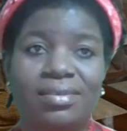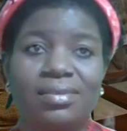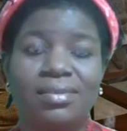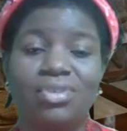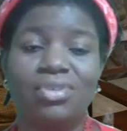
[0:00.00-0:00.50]

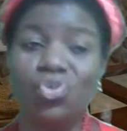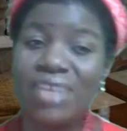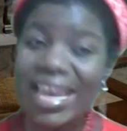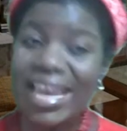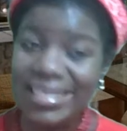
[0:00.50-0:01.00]

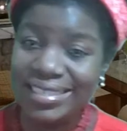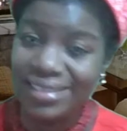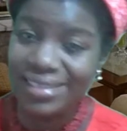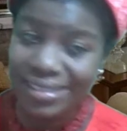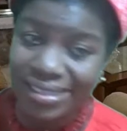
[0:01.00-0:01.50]
unite in
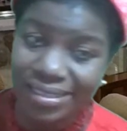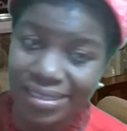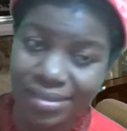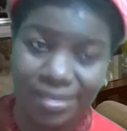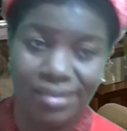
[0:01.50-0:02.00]
this.
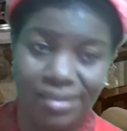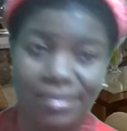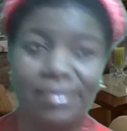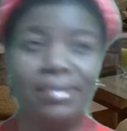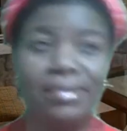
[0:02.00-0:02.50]

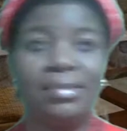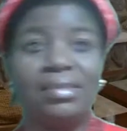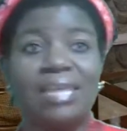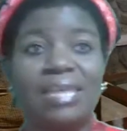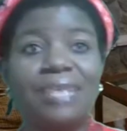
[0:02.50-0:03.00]

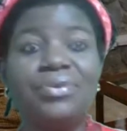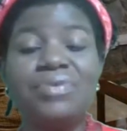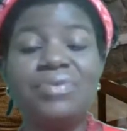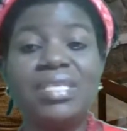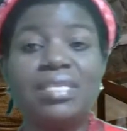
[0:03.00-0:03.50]
I know
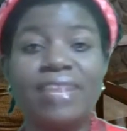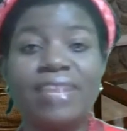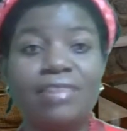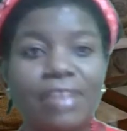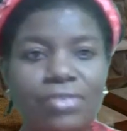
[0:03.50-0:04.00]
unity is very
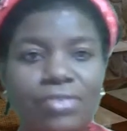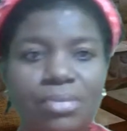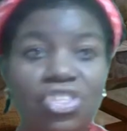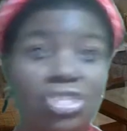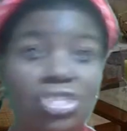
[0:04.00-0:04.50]
far from the
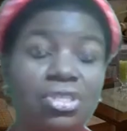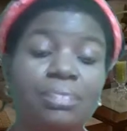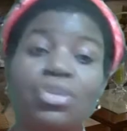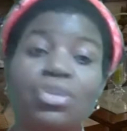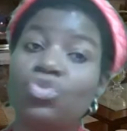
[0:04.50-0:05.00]
church,
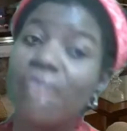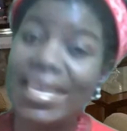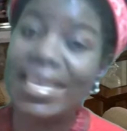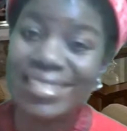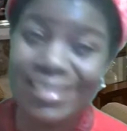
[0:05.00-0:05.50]
but unite
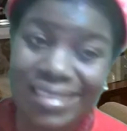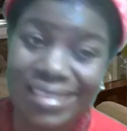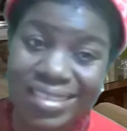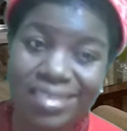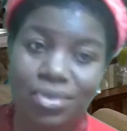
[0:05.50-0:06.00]
in
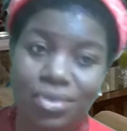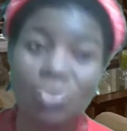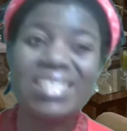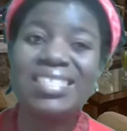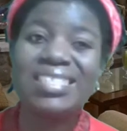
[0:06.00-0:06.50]
this to
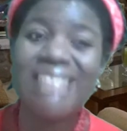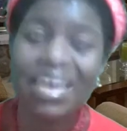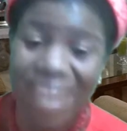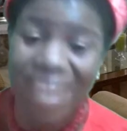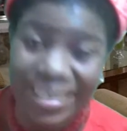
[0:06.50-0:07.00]
save
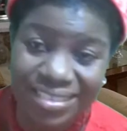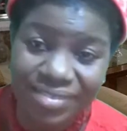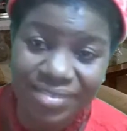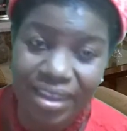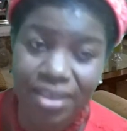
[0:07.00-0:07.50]

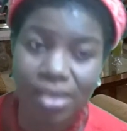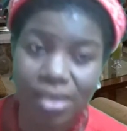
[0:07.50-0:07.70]
Nigeria, so